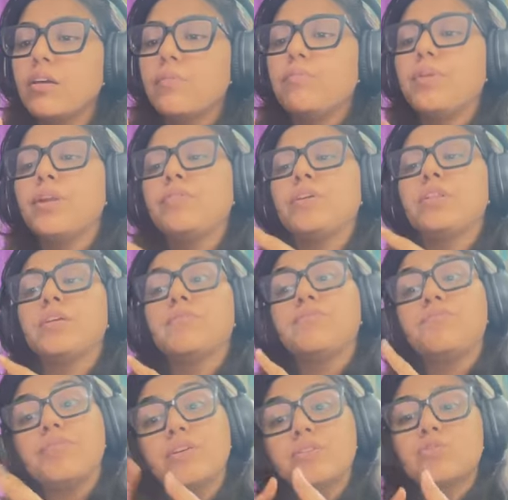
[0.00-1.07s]
Between the
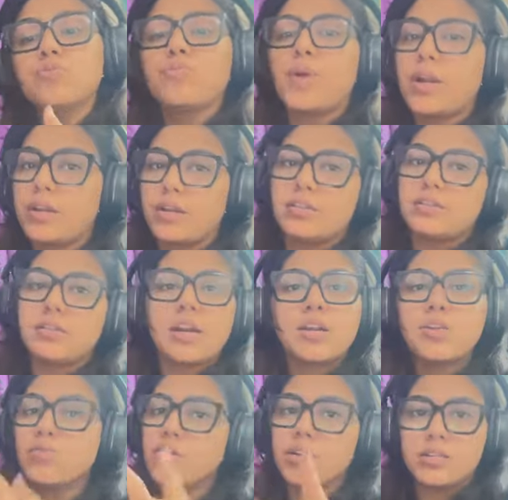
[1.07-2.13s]
first two particles.
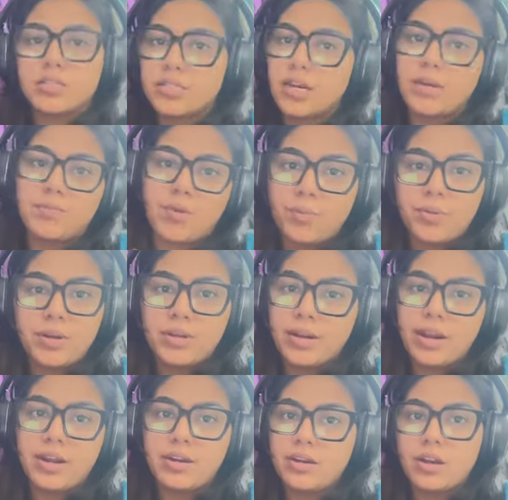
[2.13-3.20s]
That you understand properly
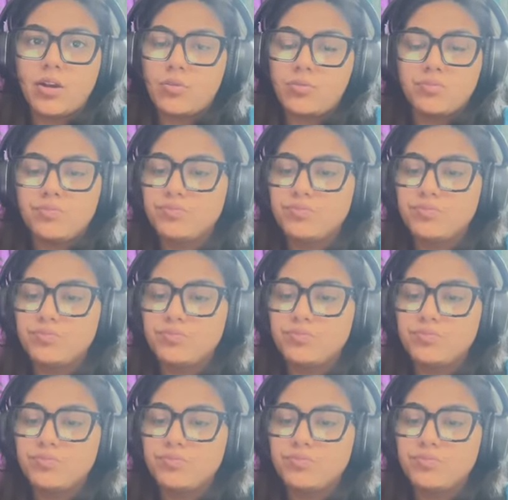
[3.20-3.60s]
right now.